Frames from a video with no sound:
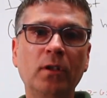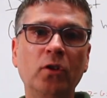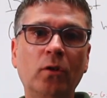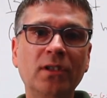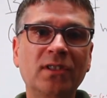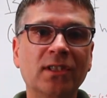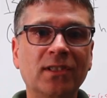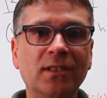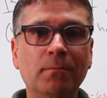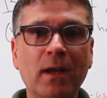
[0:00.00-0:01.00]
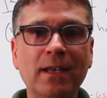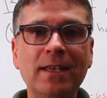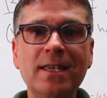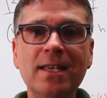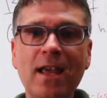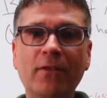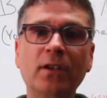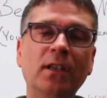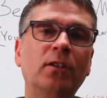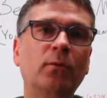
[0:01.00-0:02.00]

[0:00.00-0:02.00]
your system may never need